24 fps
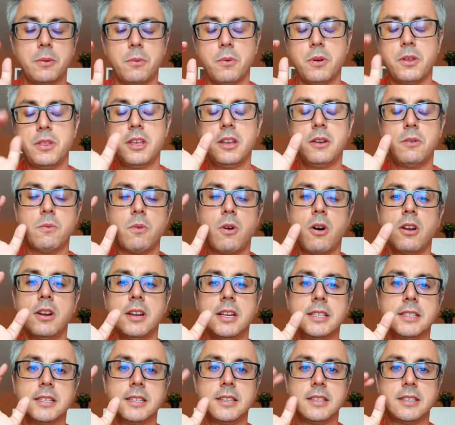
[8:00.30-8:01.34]
within
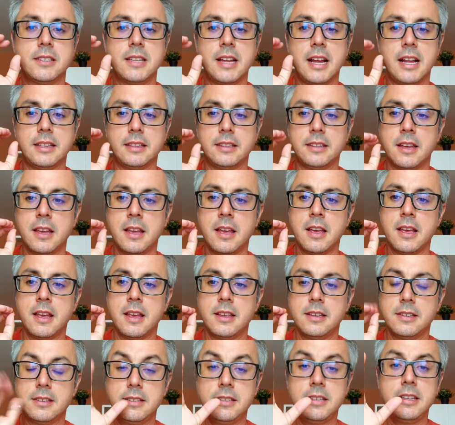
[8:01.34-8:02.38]
Walis is that
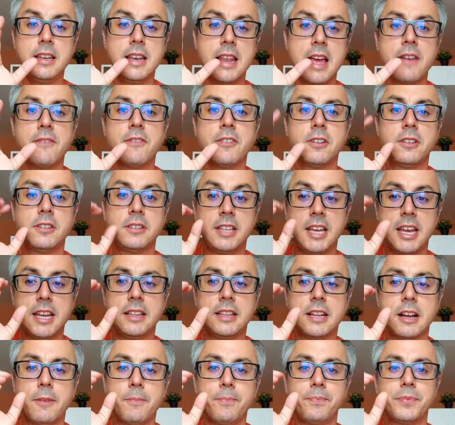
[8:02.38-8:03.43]
sea level
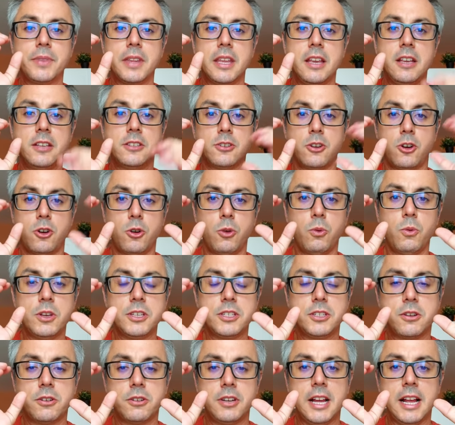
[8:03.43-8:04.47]
data is
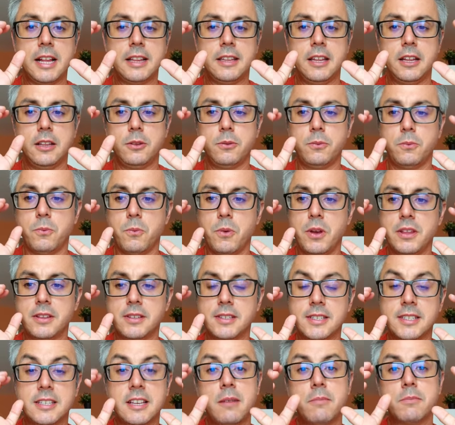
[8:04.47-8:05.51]
always connected with
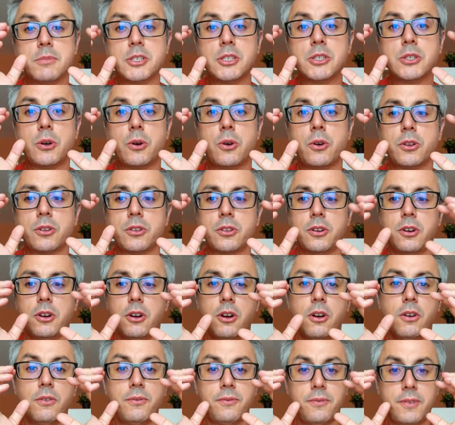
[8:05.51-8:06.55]
some sort
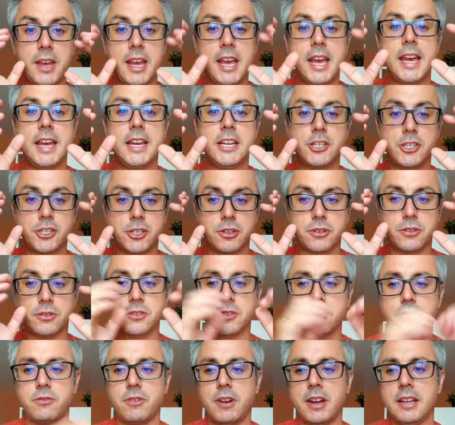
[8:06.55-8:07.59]
of age
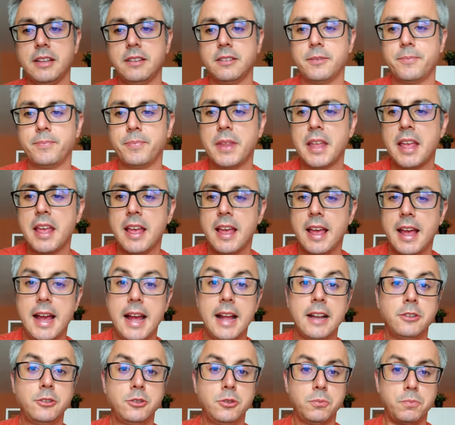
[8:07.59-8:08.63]
constraint.
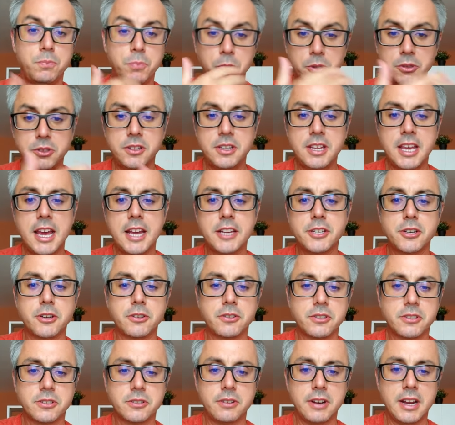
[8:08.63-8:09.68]
And to put the age
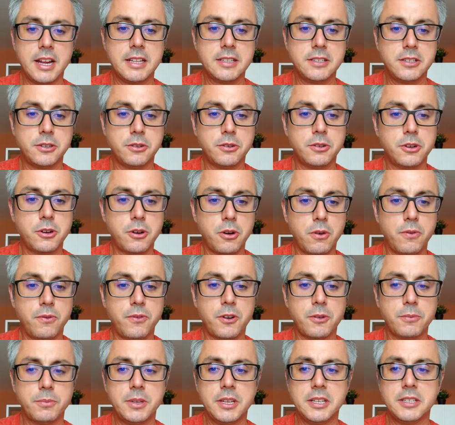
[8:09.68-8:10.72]
constraints, you go
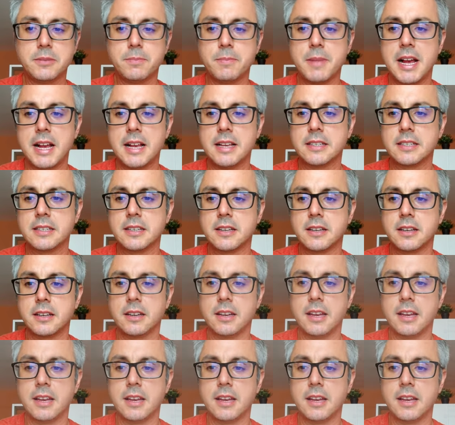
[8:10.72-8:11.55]
from this mask